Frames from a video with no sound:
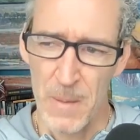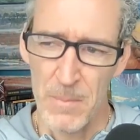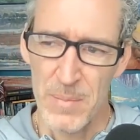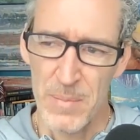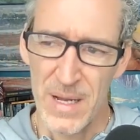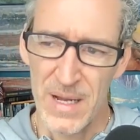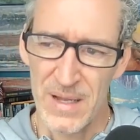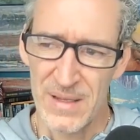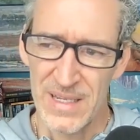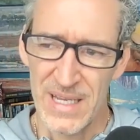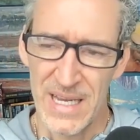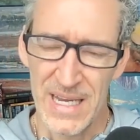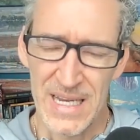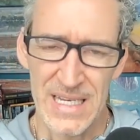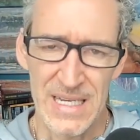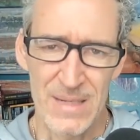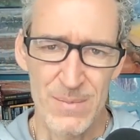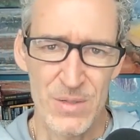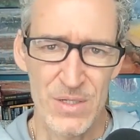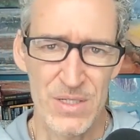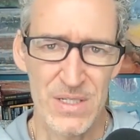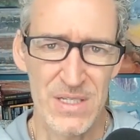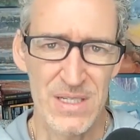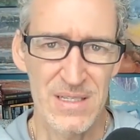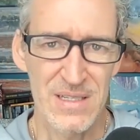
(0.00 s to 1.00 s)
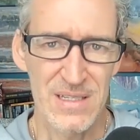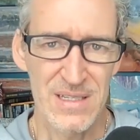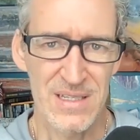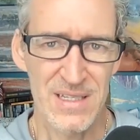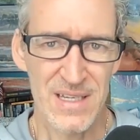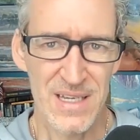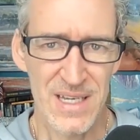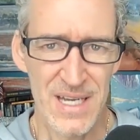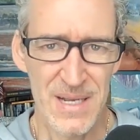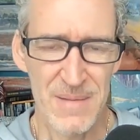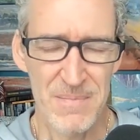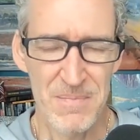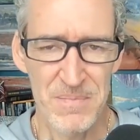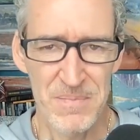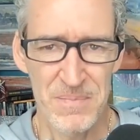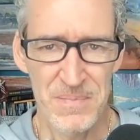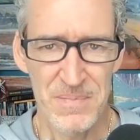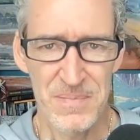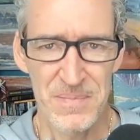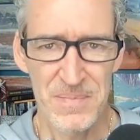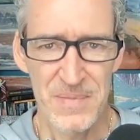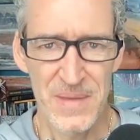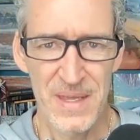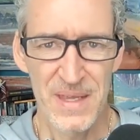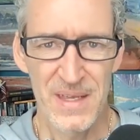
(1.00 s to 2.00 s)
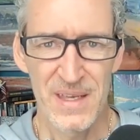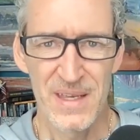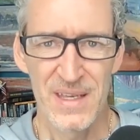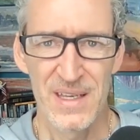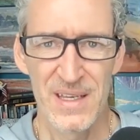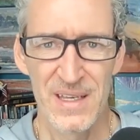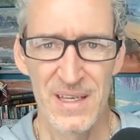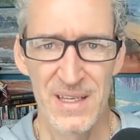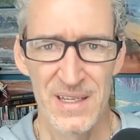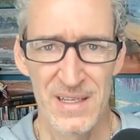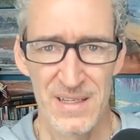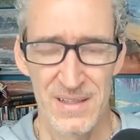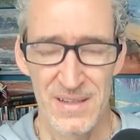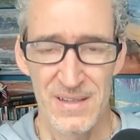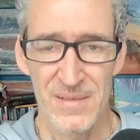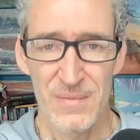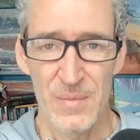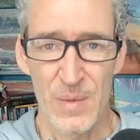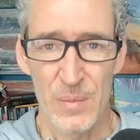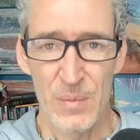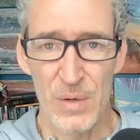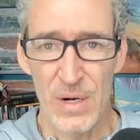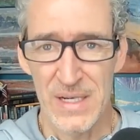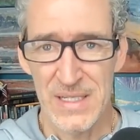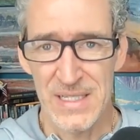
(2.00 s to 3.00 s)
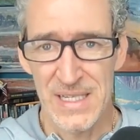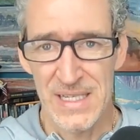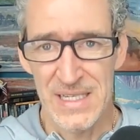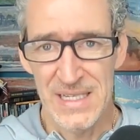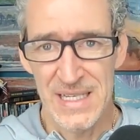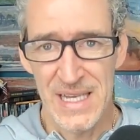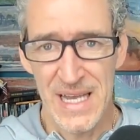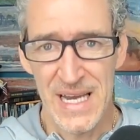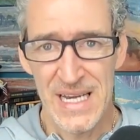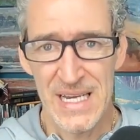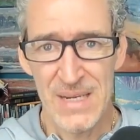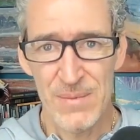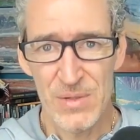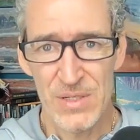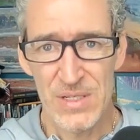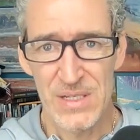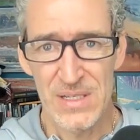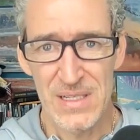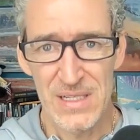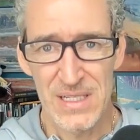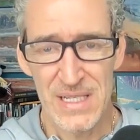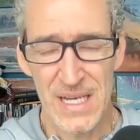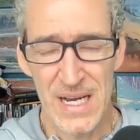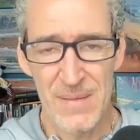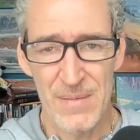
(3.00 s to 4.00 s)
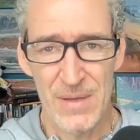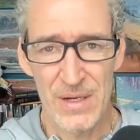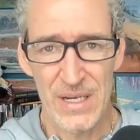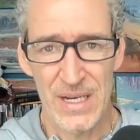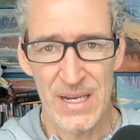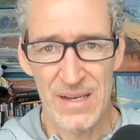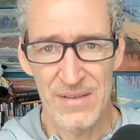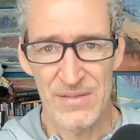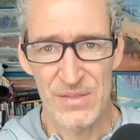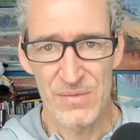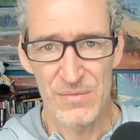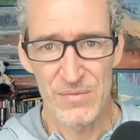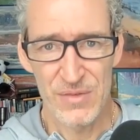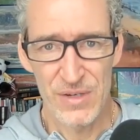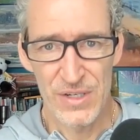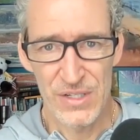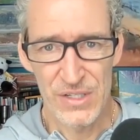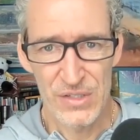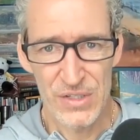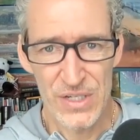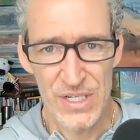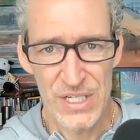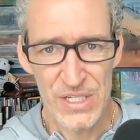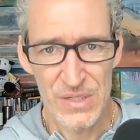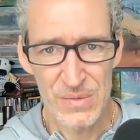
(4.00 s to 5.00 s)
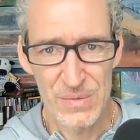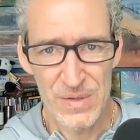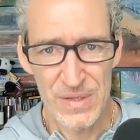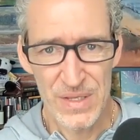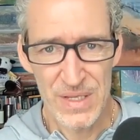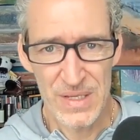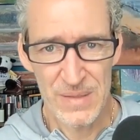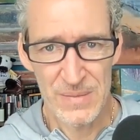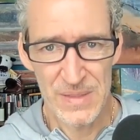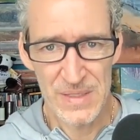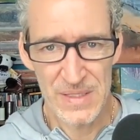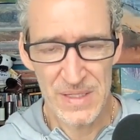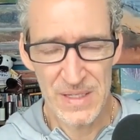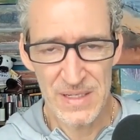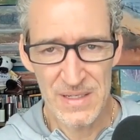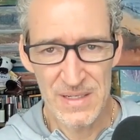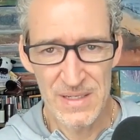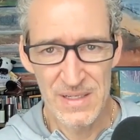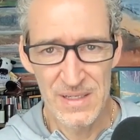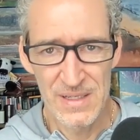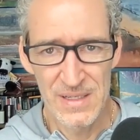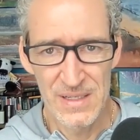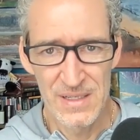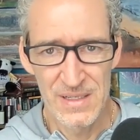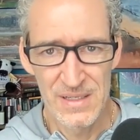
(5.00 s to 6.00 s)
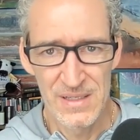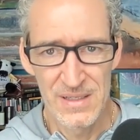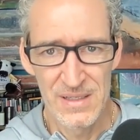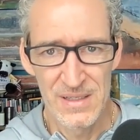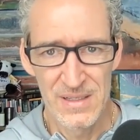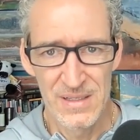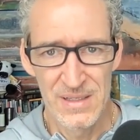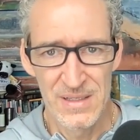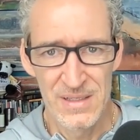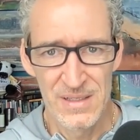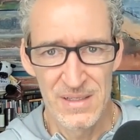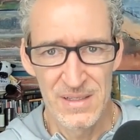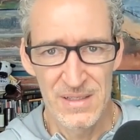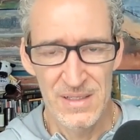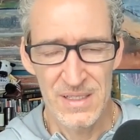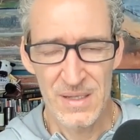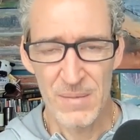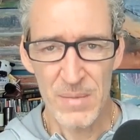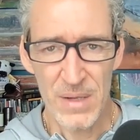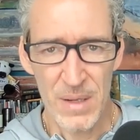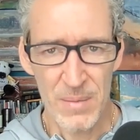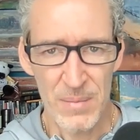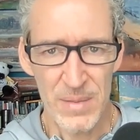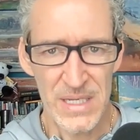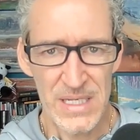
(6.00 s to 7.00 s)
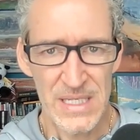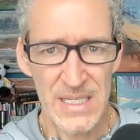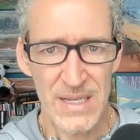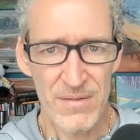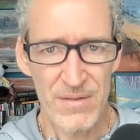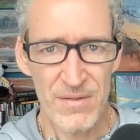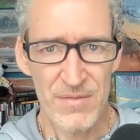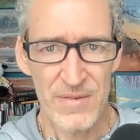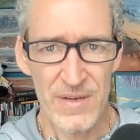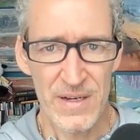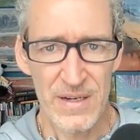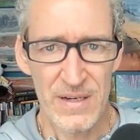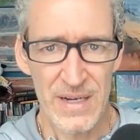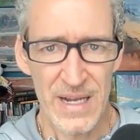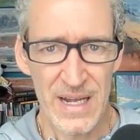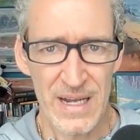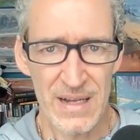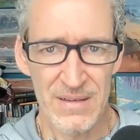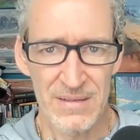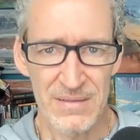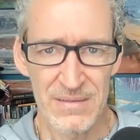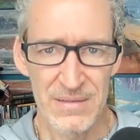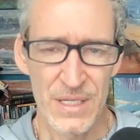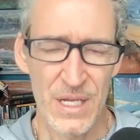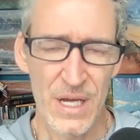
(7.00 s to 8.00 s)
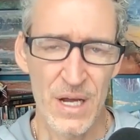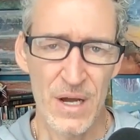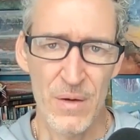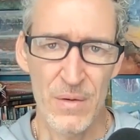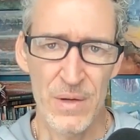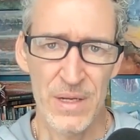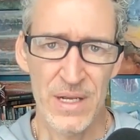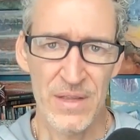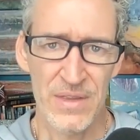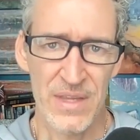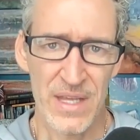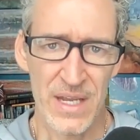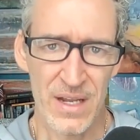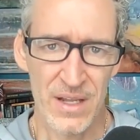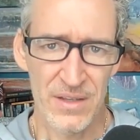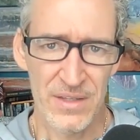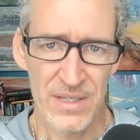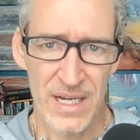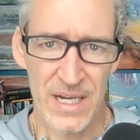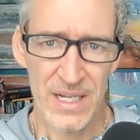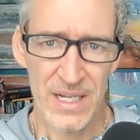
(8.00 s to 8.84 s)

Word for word: about 80% of the time, Remember, I said 90% of the time they're going to have some frustration with Amazon. Some companies have it figured out. No, we got that all